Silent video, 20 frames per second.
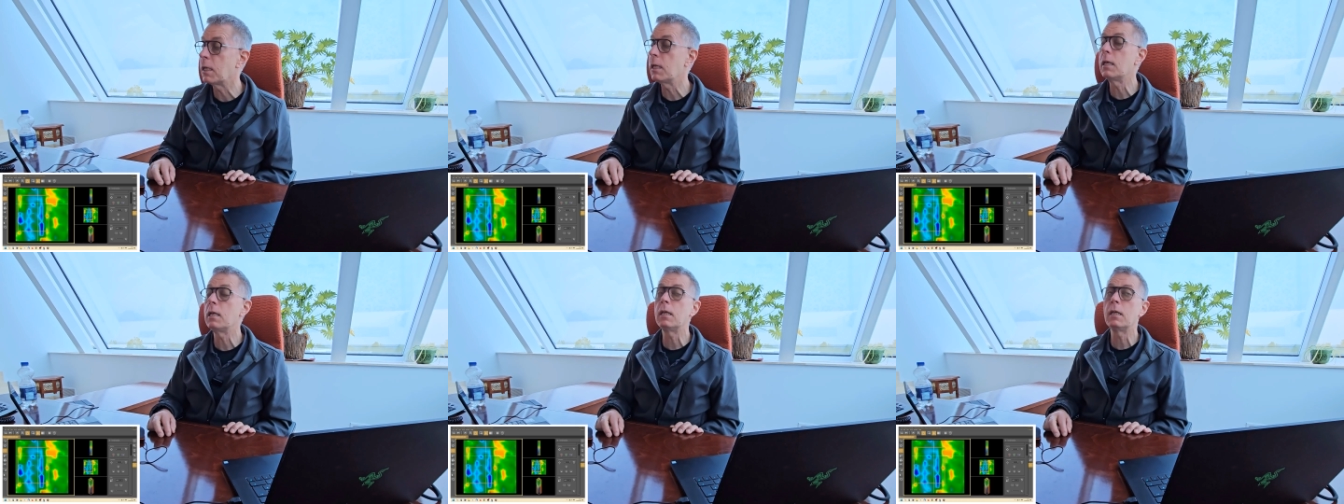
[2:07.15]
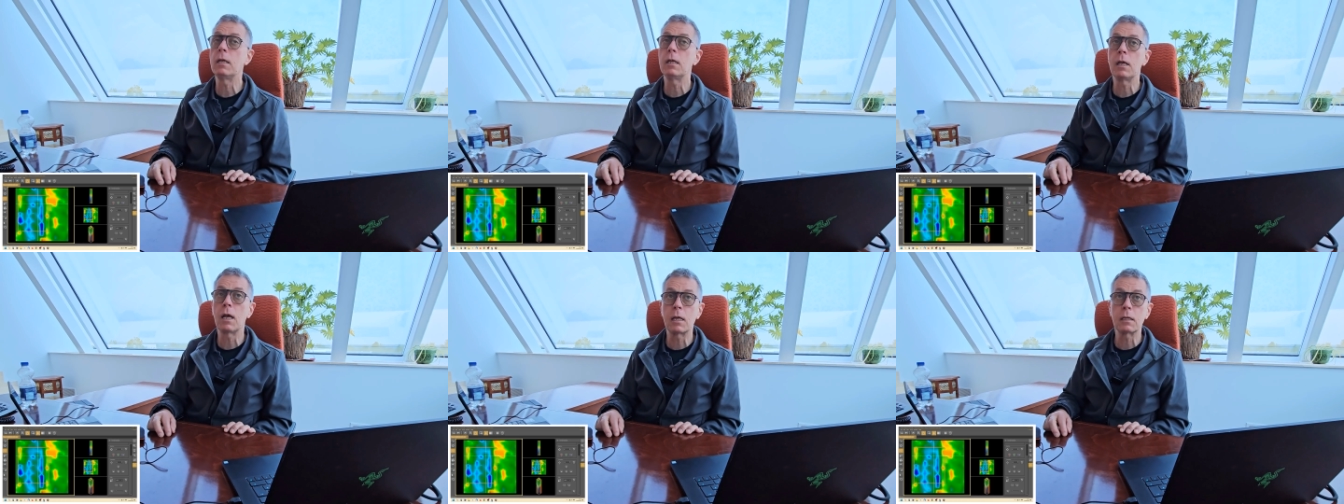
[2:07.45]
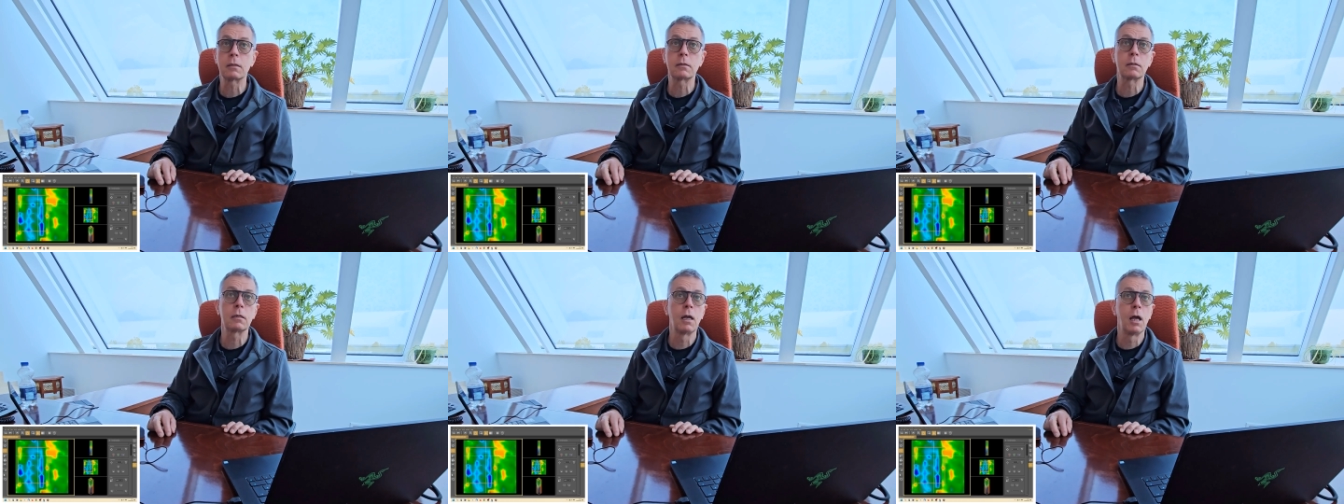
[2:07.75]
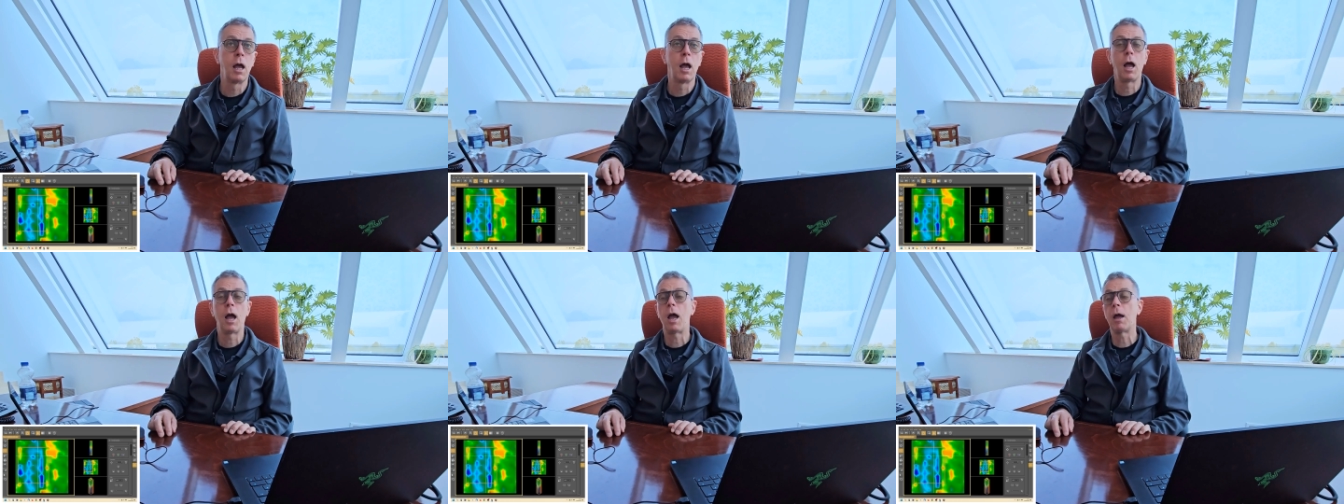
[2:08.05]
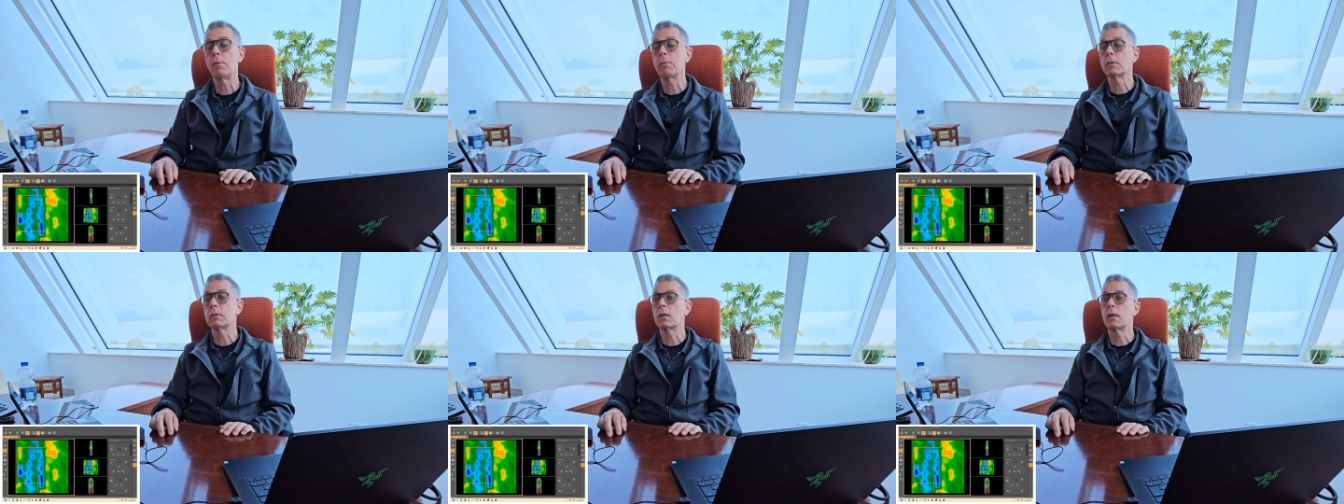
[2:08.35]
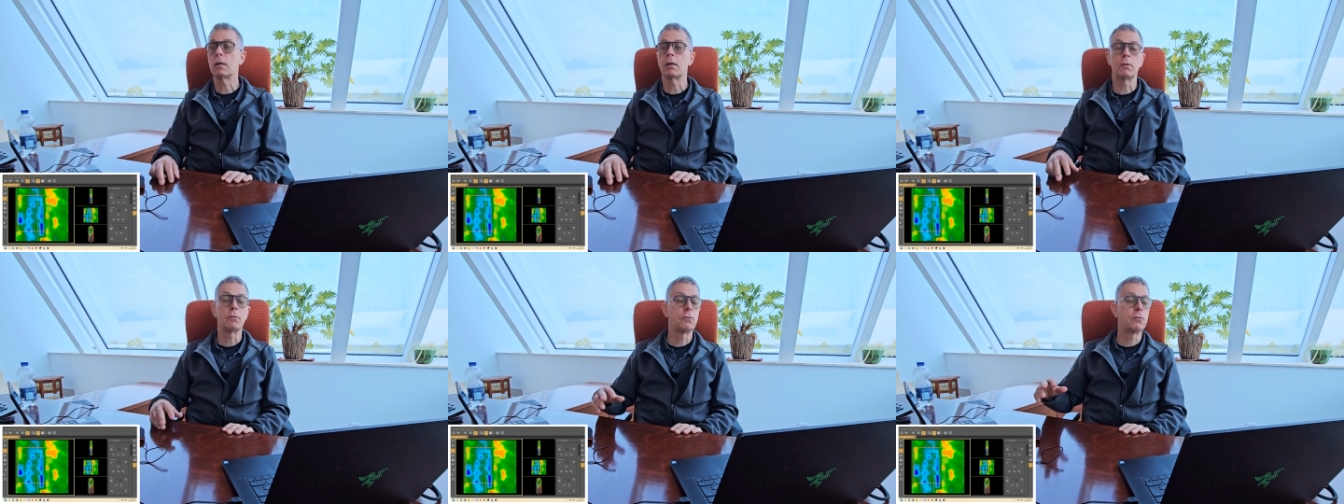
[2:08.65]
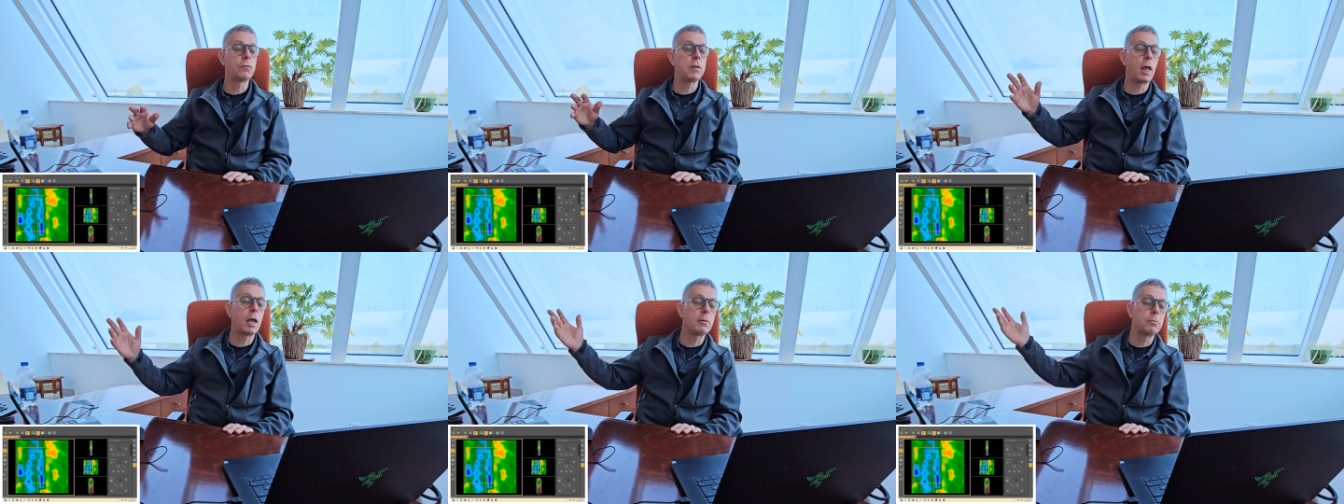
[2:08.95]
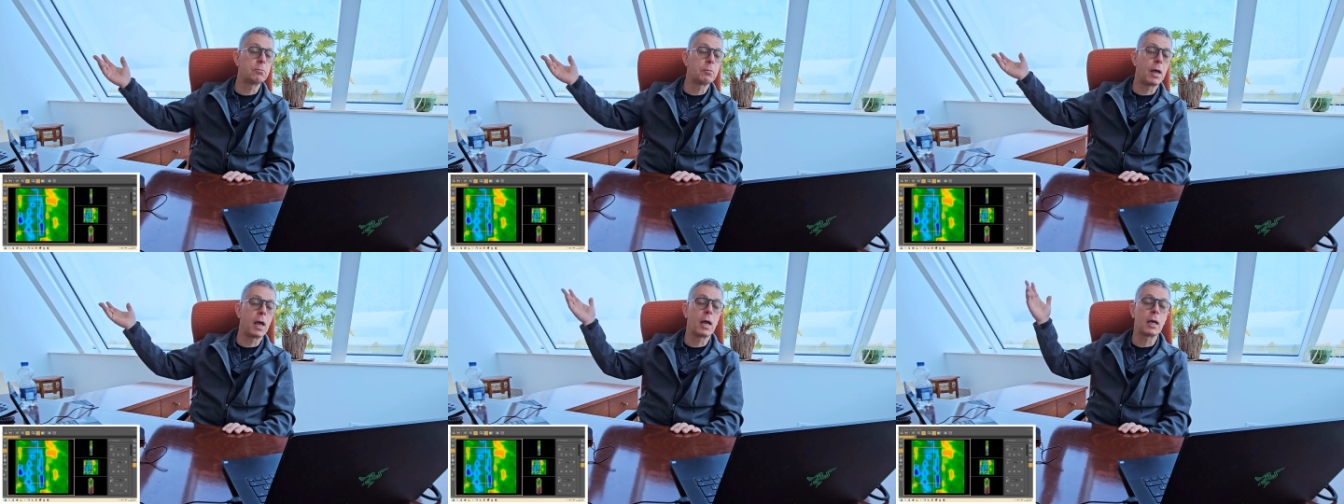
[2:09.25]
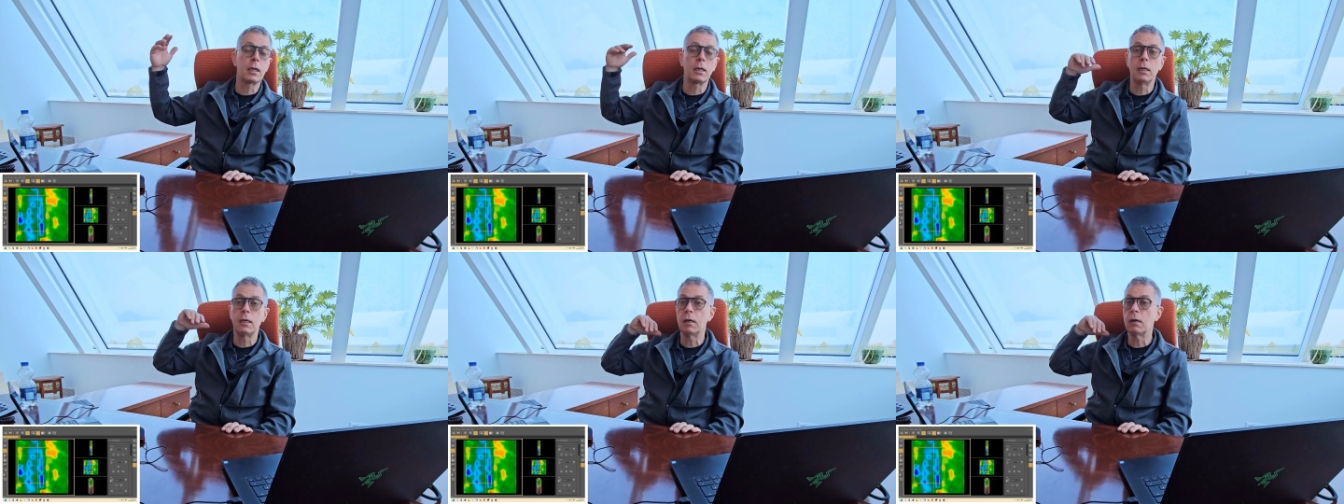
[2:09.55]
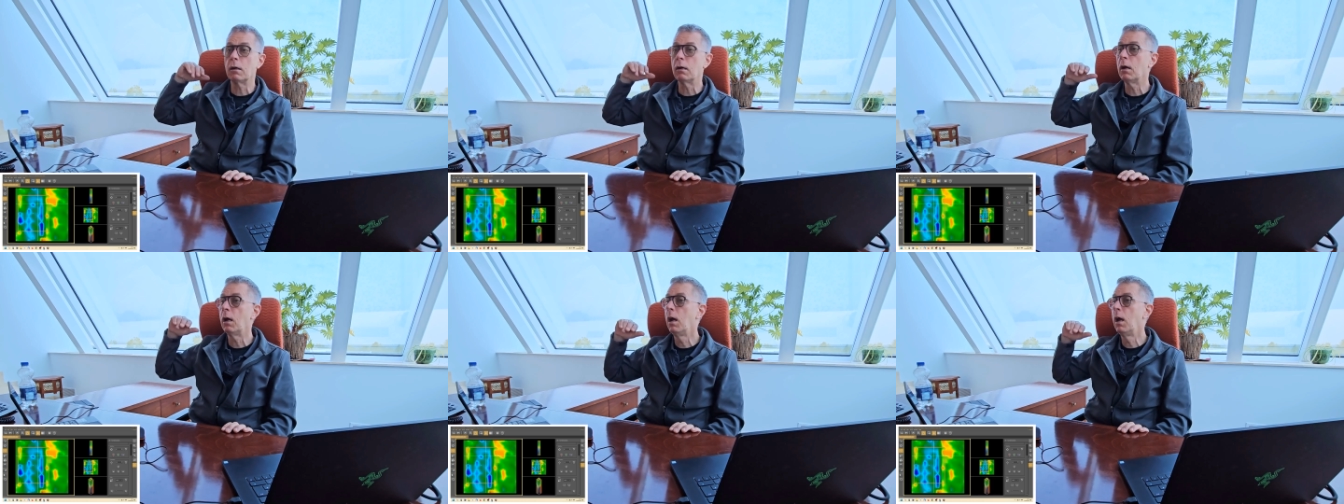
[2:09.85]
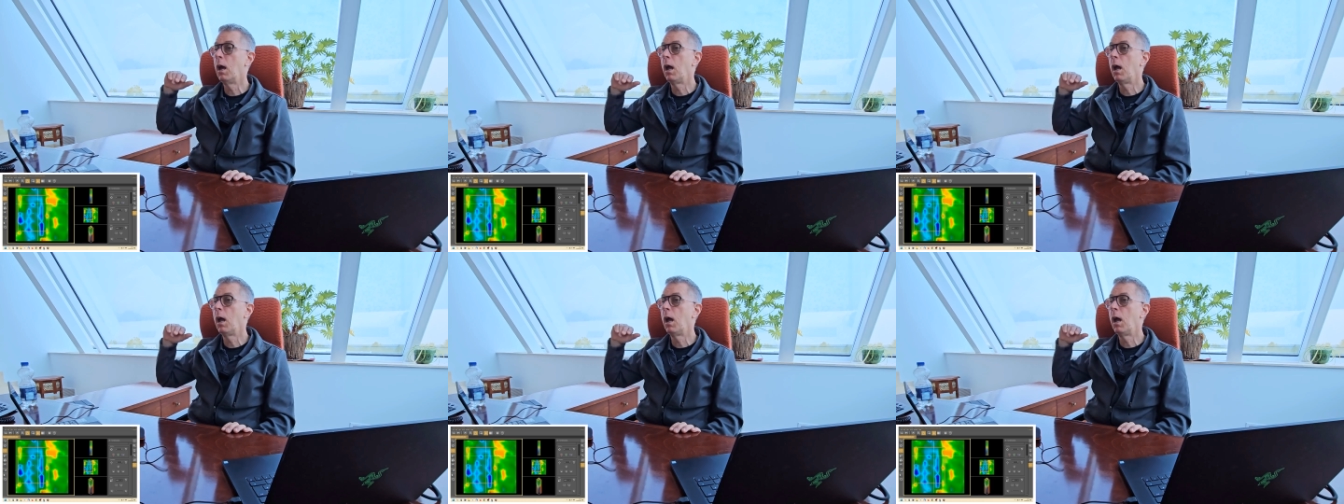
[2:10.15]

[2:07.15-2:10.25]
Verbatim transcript: Yes, I was on a flight back here,